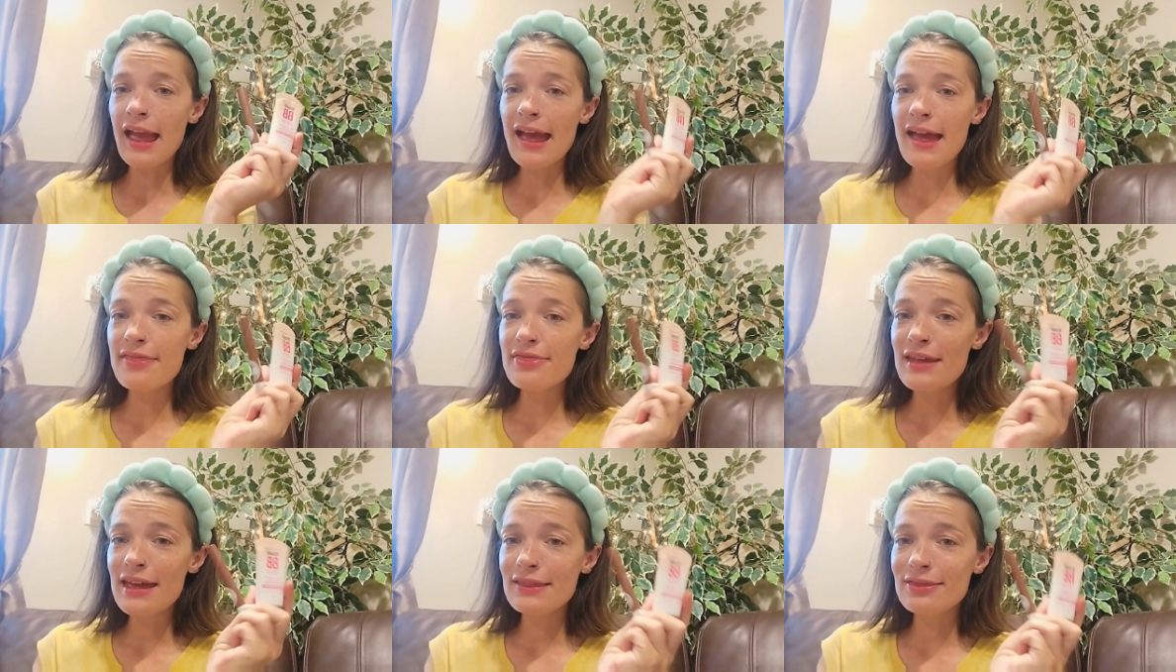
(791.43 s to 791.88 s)

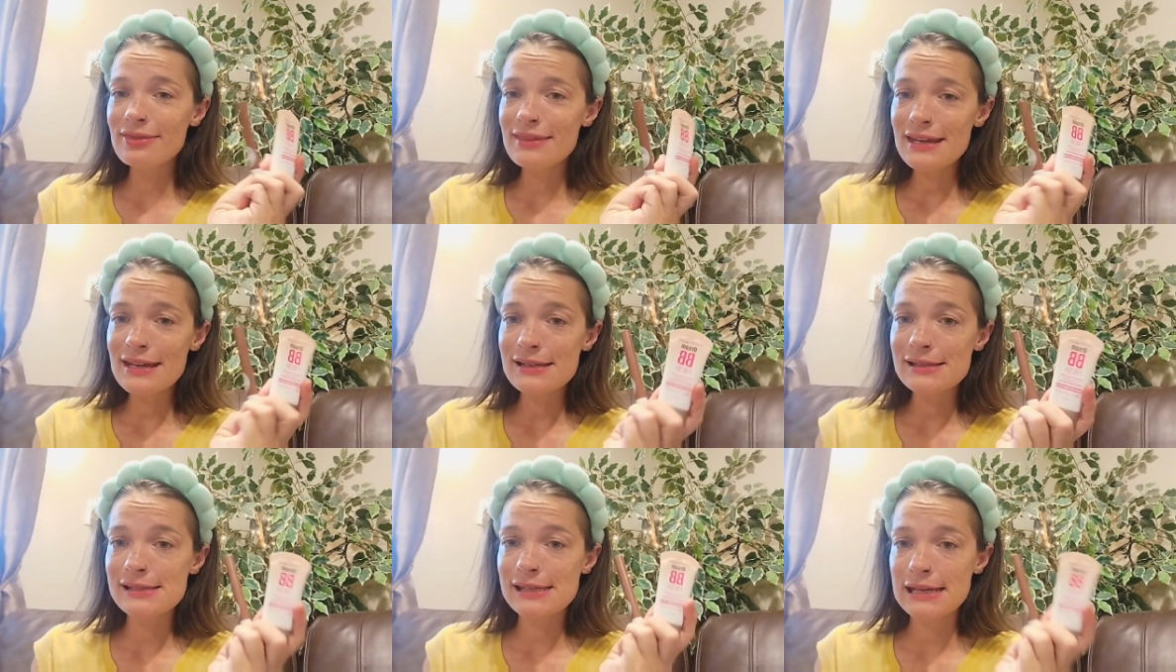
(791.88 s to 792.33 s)
And then
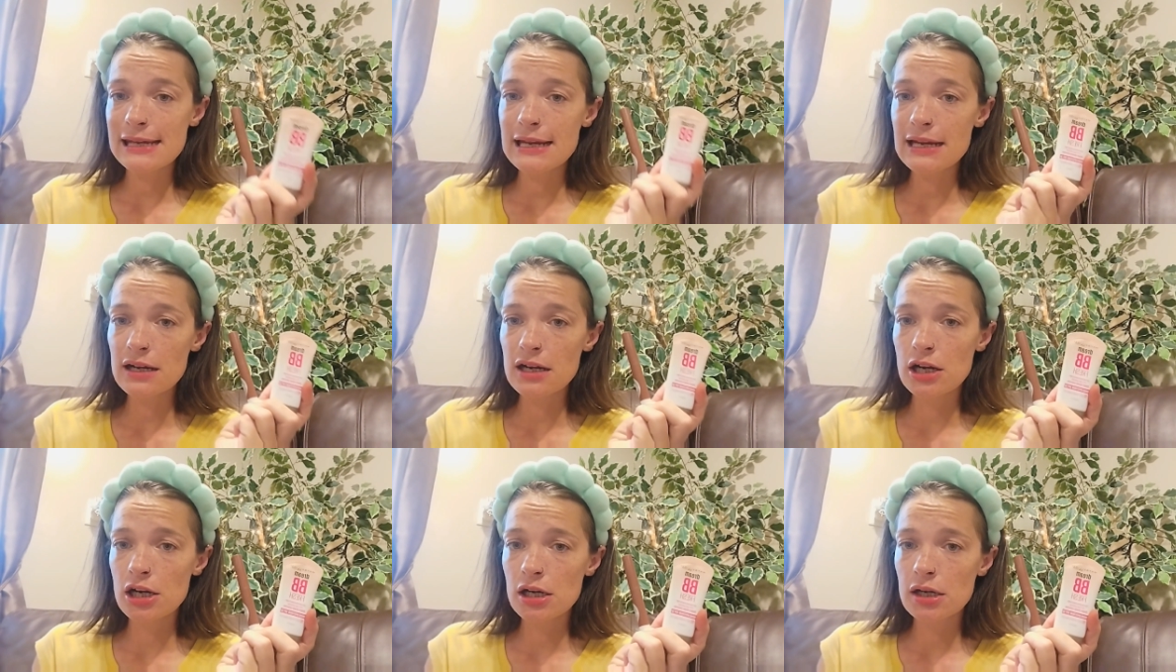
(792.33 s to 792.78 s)
these
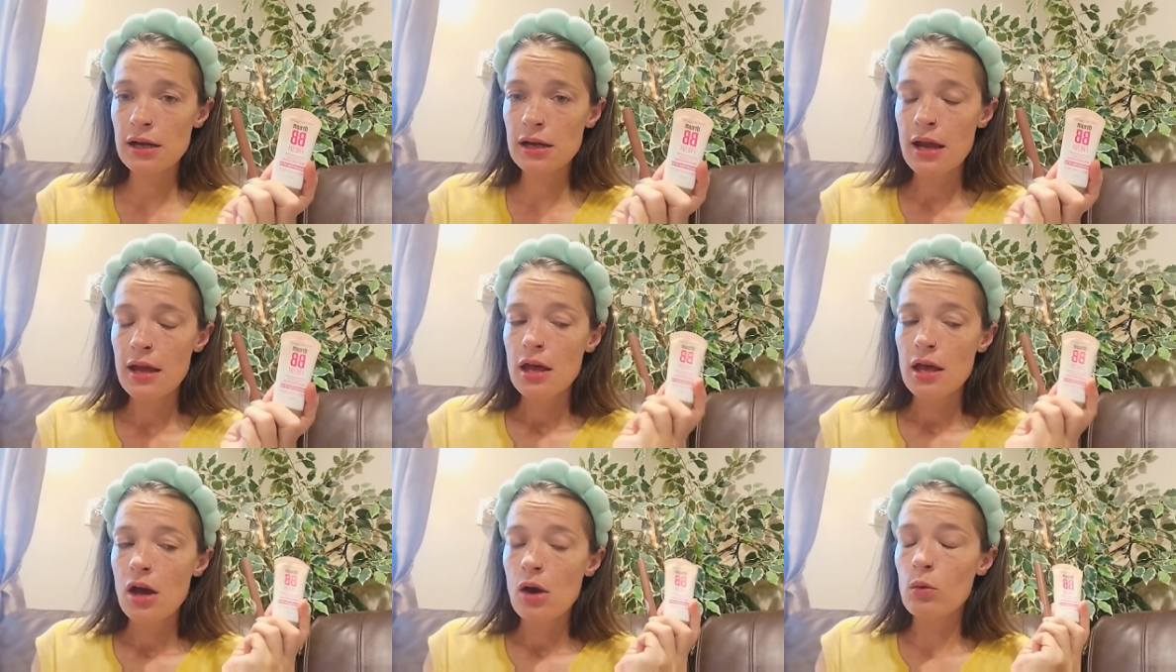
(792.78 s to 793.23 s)

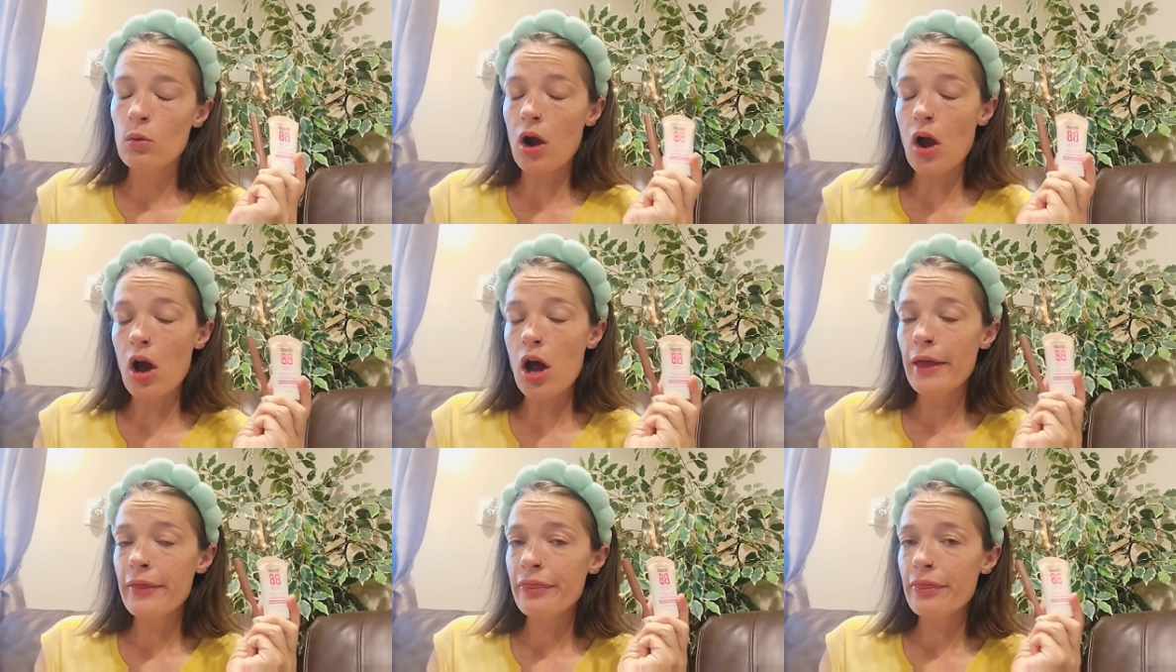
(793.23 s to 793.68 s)
here
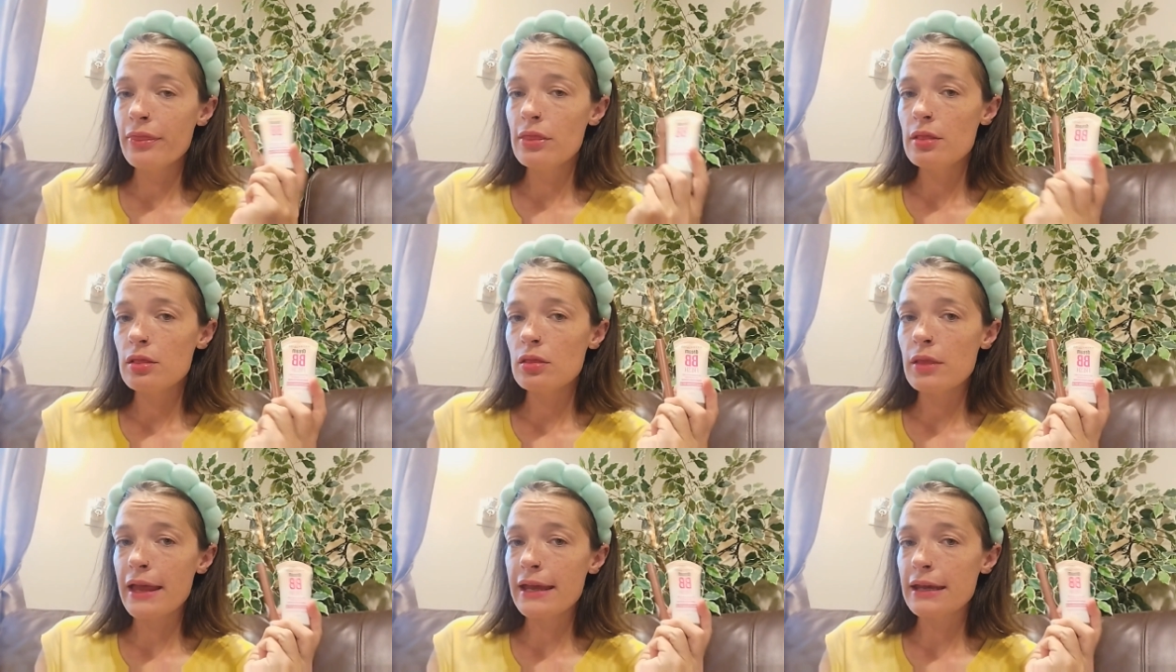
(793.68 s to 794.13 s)
were
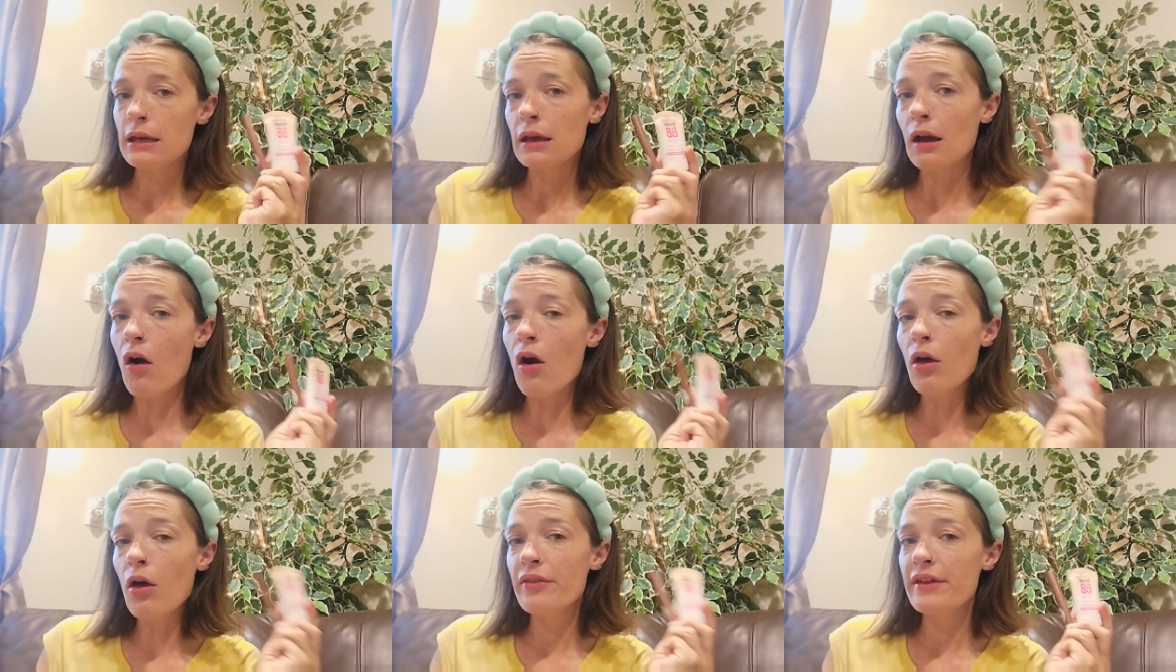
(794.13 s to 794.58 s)
on
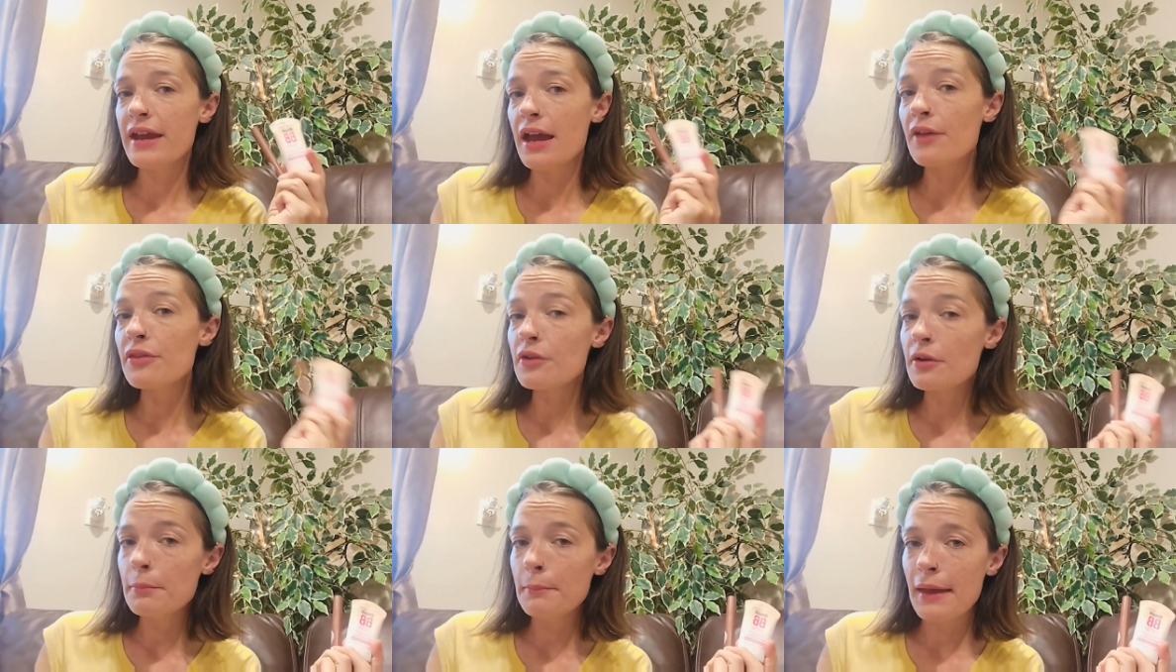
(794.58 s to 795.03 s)
like all the
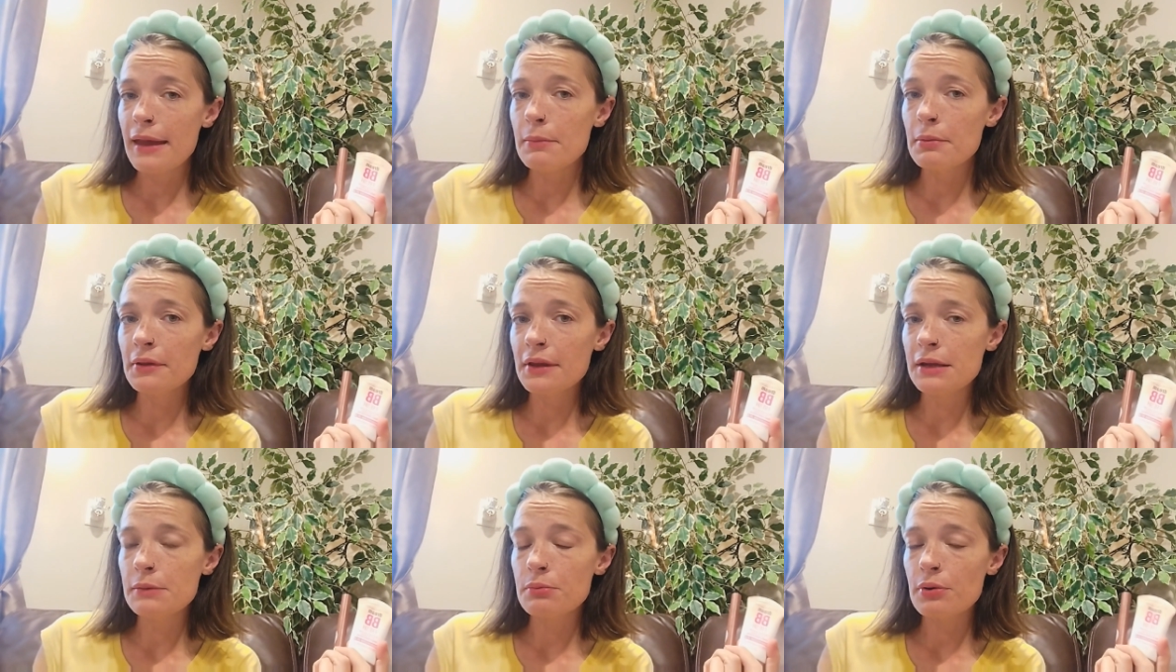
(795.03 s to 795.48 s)
other
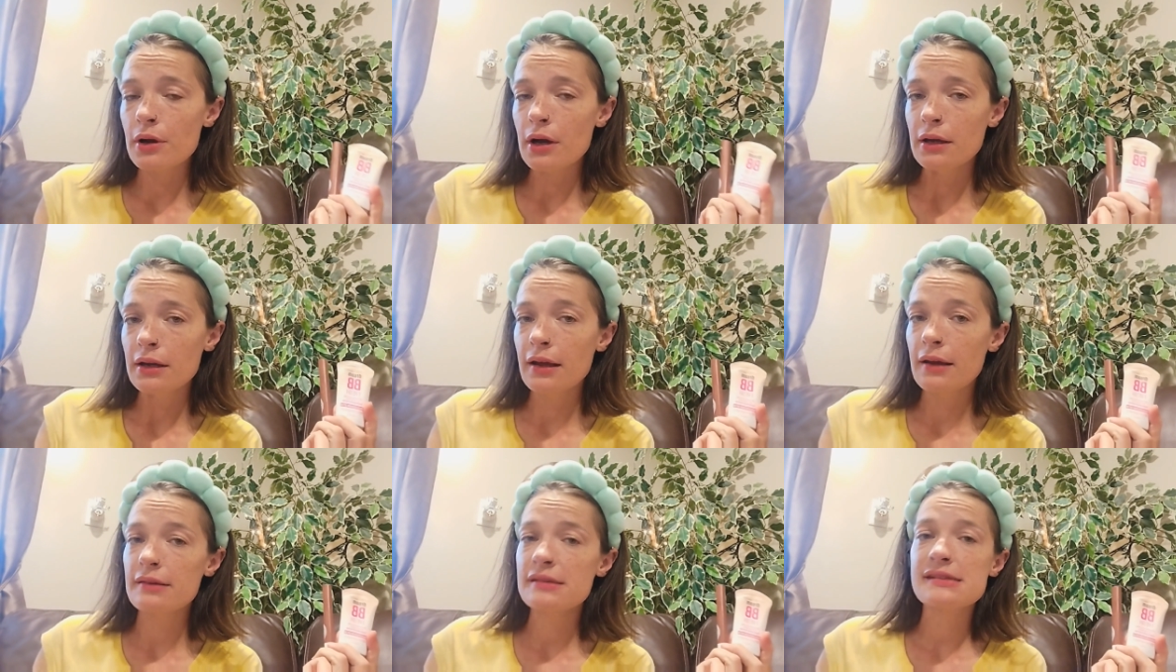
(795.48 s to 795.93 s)
Maybelline
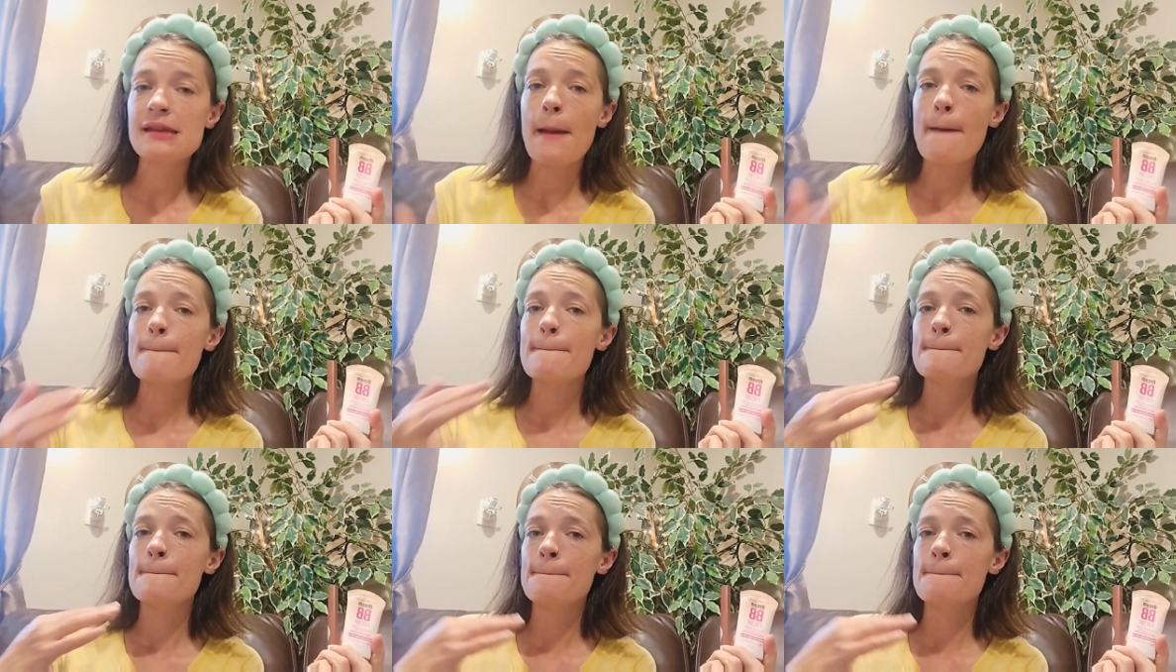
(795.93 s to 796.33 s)
products